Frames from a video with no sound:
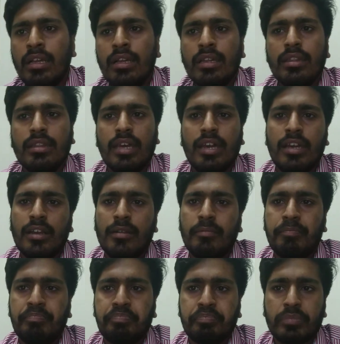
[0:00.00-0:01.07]

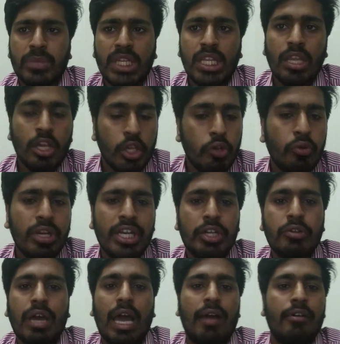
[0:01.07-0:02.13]
Then you need
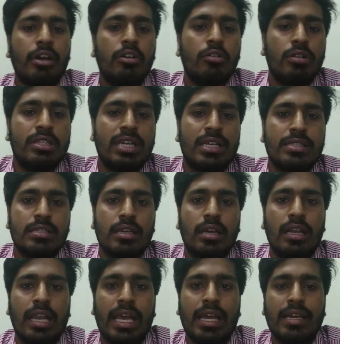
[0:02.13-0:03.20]
to have a goal. Just
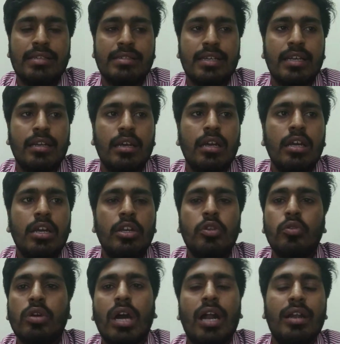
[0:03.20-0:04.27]
like I said,
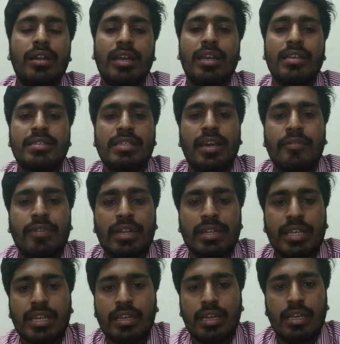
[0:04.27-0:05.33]
you can't taste
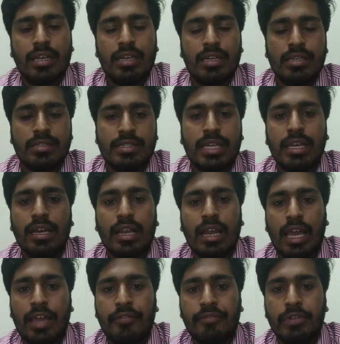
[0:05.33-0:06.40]
everything in a single
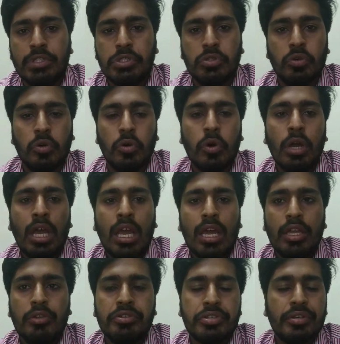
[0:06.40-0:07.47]
life, so
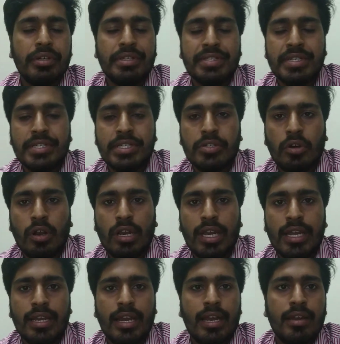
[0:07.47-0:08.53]
you should research
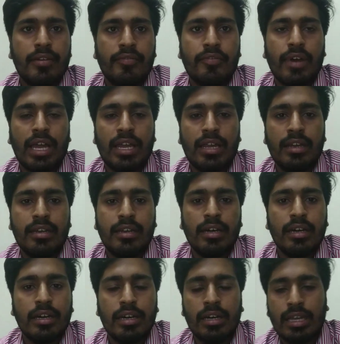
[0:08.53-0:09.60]
online and find
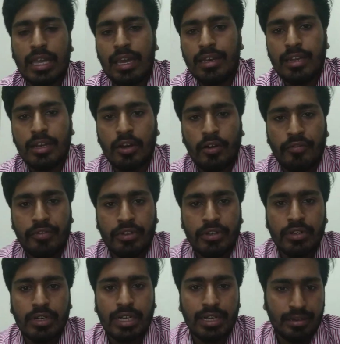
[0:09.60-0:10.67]
a career of
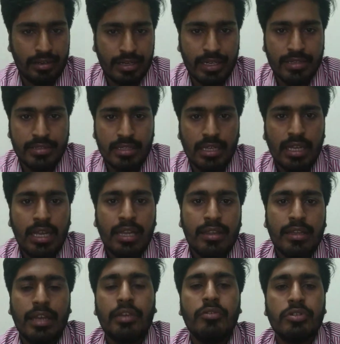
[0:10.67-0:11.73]
your interest.
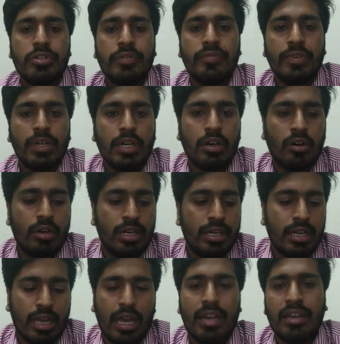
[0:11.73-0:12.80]
Then you should work on
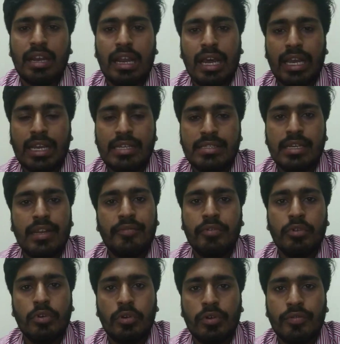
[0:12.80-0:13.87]
it, and like I said, if
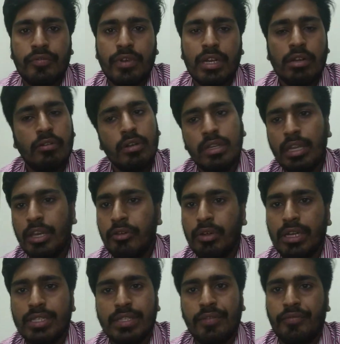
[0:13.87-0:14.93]
you don't feel good, then you
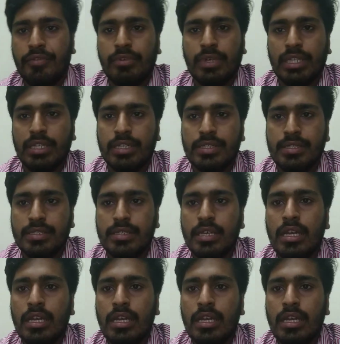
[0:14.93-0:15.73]
can shift to others.